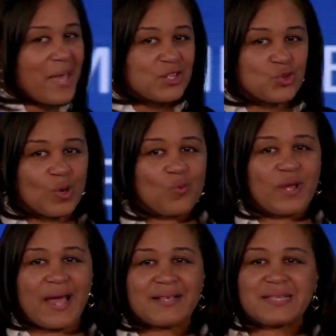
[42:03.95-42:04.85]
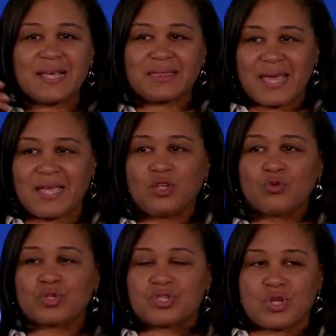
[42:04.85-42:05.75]
Metro. When I say thank
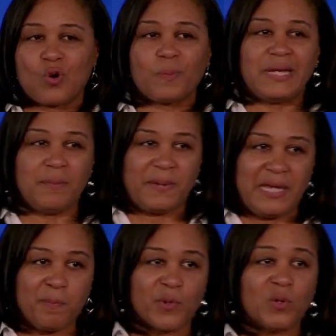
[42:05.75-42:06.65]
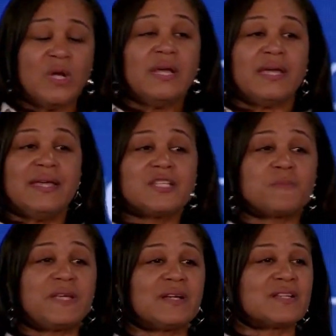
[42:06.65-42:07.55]
you to so many people, it is
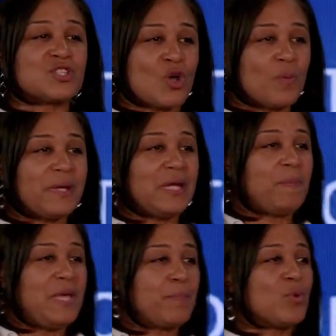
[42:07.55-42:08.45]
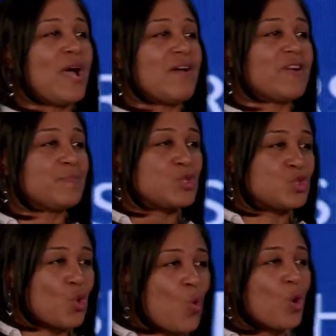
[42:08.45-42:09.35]
because so many people have
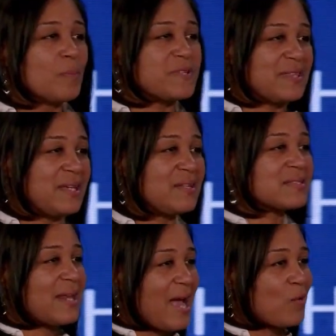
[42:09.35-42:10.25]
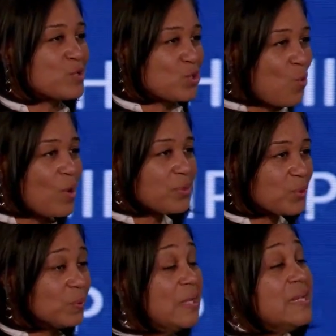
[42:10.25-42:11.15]
absorbed things that I was going
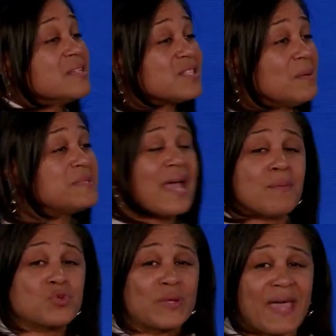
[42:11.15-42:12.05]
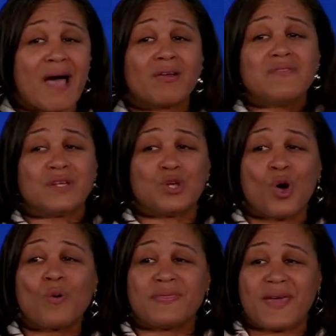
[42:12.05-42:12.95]
through sometimes without even
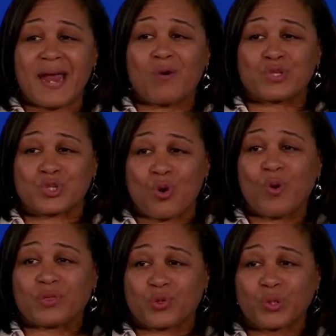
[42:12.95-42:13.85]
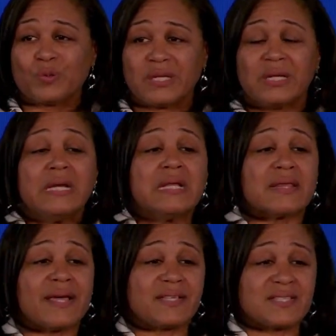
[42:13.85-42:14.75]
knowing that I was going through it.
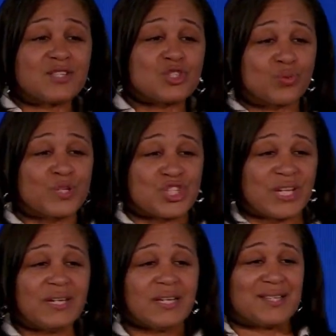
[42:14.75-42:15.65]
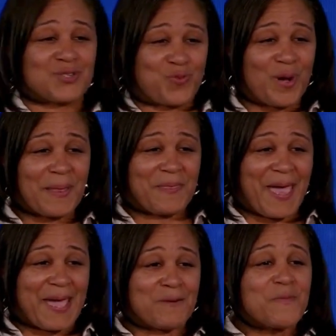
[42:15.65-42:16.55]
Like Sister Regina is one
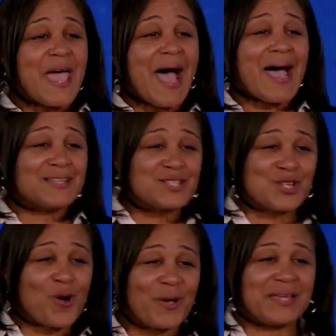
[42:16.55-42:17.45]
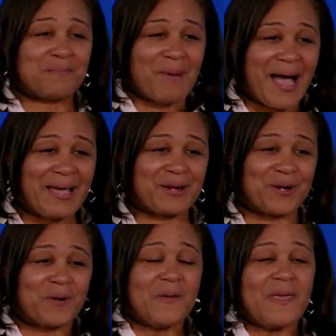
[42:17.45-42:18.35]
that I so
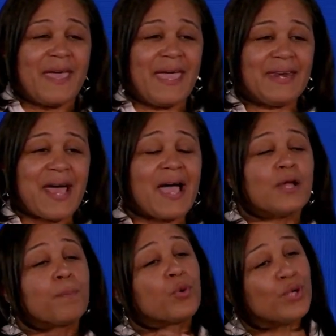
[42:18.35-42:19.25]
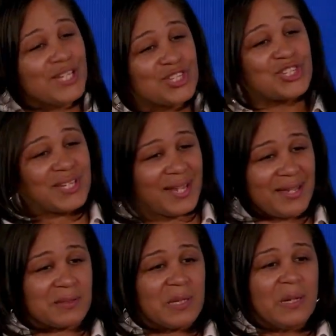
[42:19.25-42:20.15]
admire and I appreciate.